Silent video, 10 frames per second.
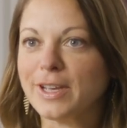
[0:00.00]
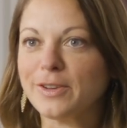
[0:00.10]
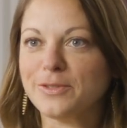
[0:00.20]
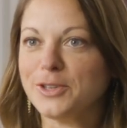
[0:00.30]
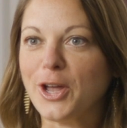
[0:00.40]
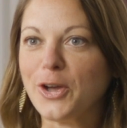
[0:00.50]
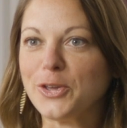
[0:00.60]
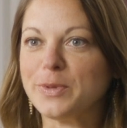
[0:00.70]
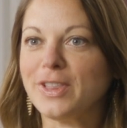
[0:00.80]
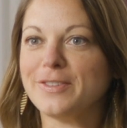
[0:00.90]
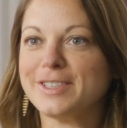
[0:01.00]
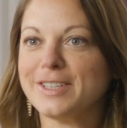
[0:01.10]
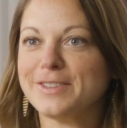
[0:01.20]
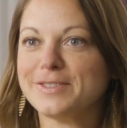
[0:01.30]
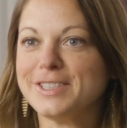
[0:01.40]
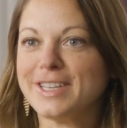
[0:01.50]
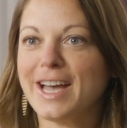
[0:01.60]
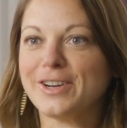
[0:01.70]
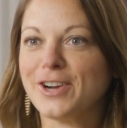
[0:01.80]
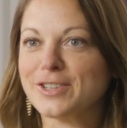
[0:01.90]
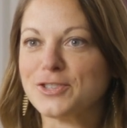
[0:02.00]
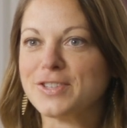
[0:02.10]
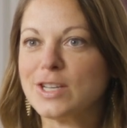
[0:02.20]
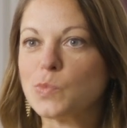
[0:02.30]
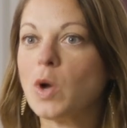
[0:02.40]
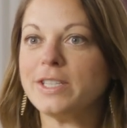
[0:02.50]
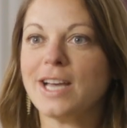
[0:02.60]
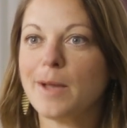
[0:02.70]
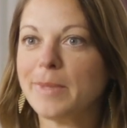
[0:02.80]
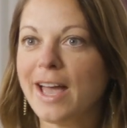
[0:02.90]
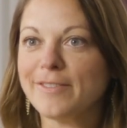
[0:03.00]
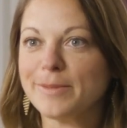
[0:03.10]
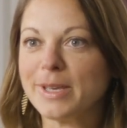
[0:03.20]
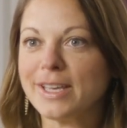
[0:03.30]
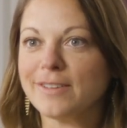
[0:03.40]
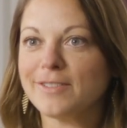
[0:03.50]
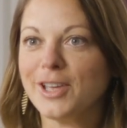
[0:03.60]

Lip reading: Like, you would love to diet or exercise one time and have it be,